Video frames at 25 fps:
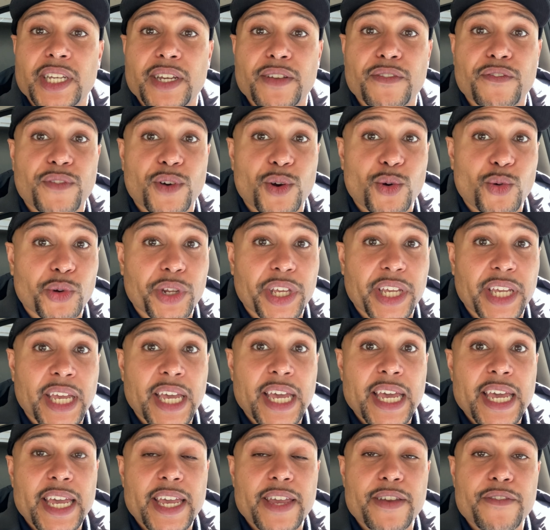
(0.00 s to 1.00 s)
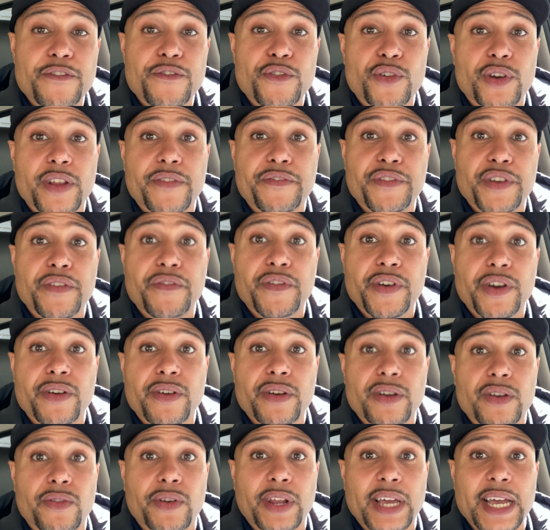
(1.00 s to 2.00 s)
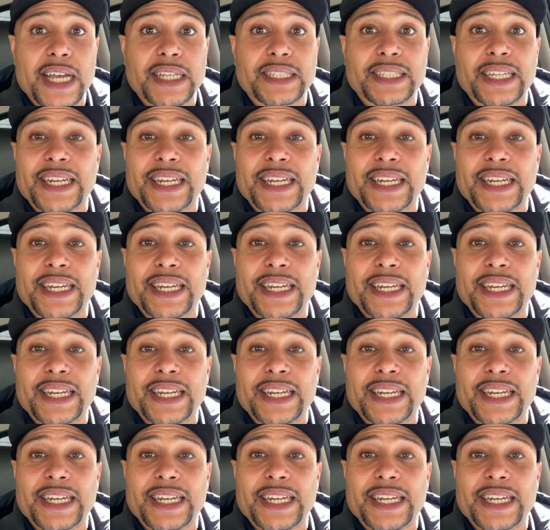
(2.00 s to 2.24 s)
unfolding in front of your very own eyes.